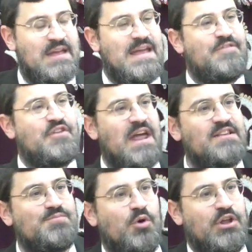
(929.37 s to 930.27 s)
If the
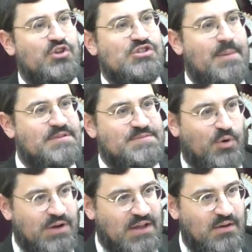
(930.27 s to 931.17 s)
next morning on Shabbos
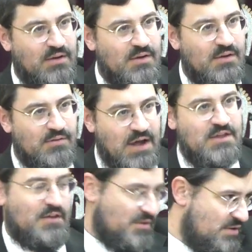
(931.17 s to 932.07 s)
morning, right,